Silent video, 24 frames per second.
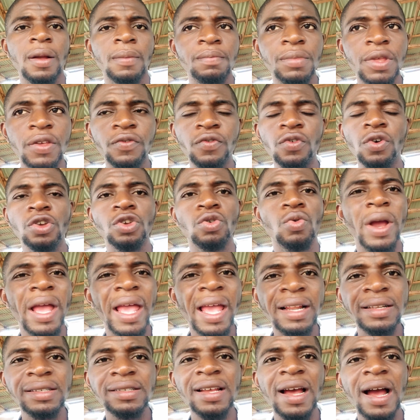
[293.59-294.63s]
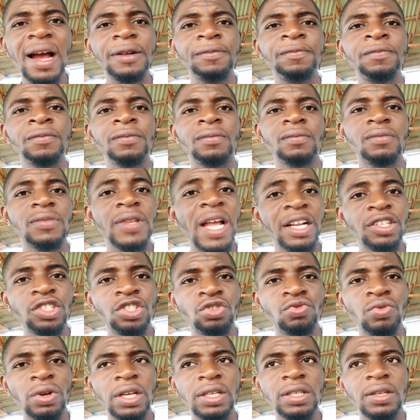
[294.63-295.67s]
before you enter that
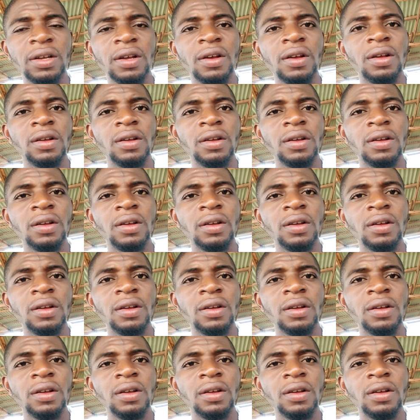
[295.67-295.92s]
trade?